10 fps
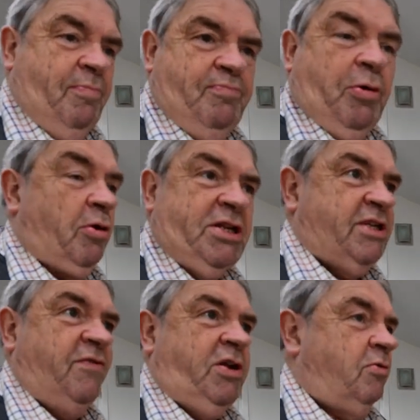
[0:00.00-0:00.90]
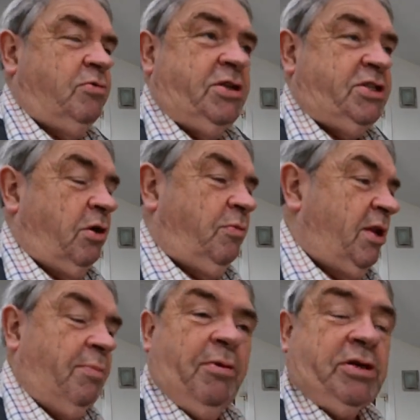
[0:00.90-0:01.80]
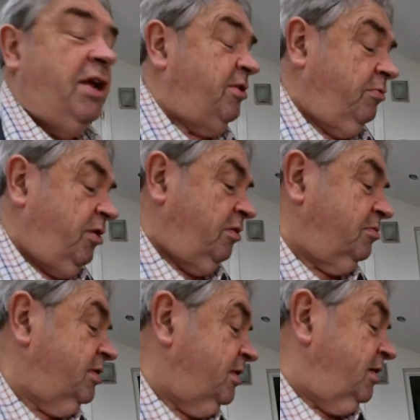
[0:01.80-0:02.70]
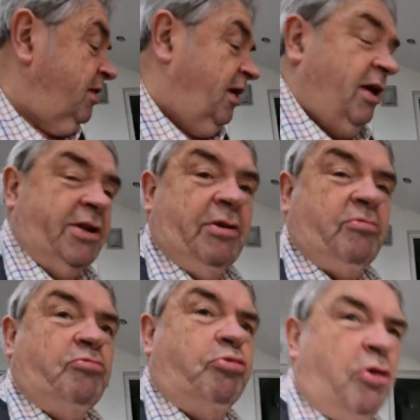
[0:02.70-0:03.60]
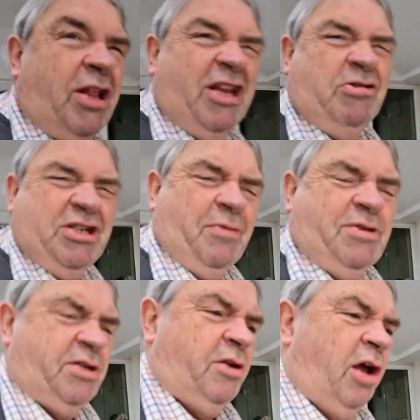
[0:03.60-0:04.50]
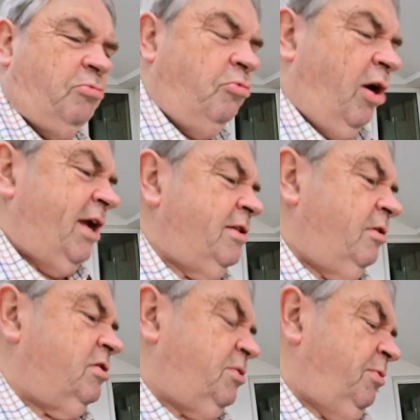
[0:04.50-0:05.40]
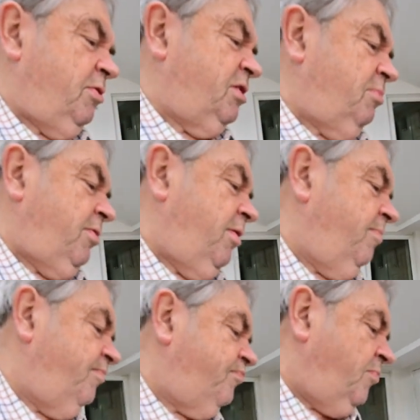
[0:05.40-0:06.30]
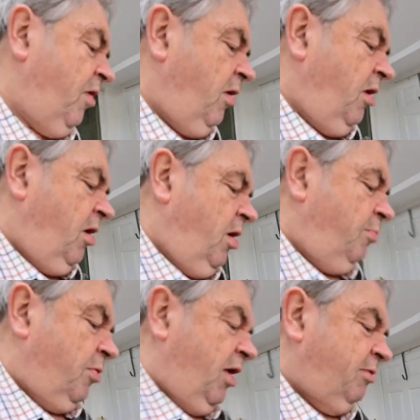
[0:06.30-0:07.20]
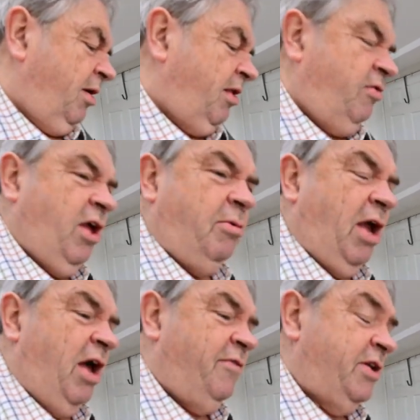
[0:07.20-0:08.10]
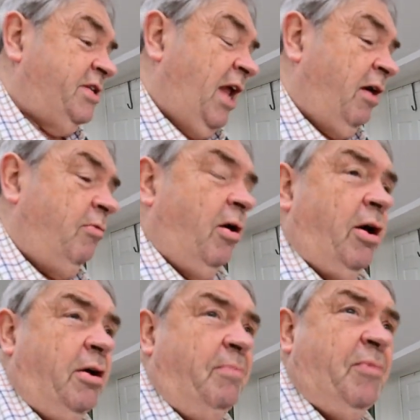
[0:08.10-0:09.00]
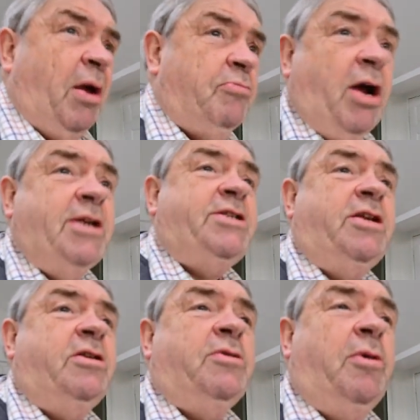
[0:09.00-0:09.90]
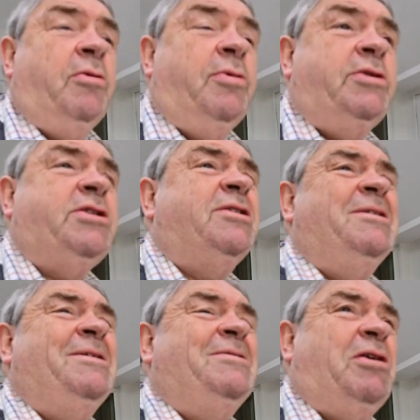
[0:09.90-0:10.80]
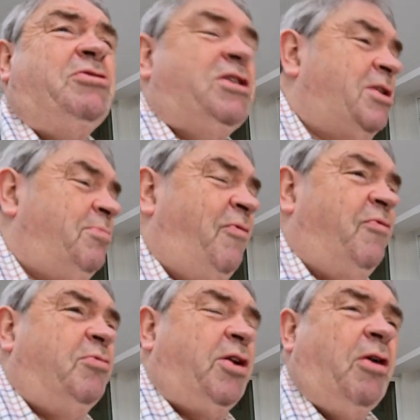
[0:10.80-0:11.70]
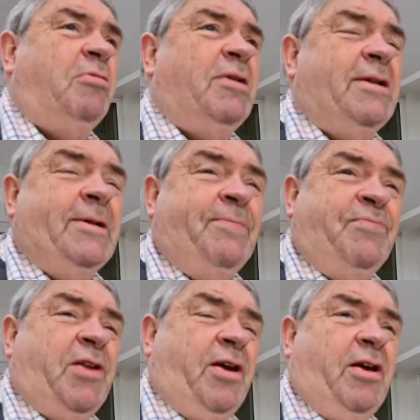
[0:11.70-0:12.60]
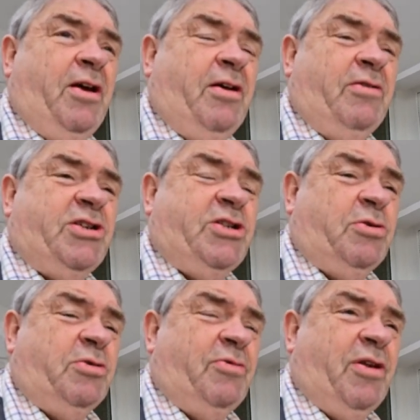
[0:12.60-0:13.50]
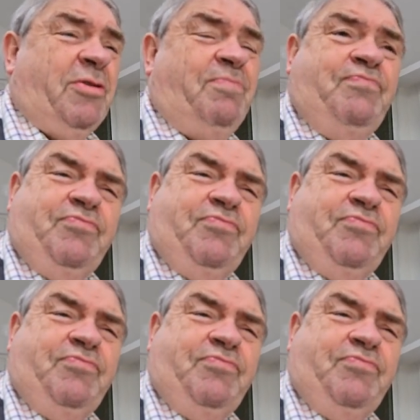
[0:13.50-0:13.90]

points if you order so many books. I don't know. I don't really use Amazon a right lot, to be honest with you. But anyway, there we have it. Now I'm writing at the moment. Just before we go, the story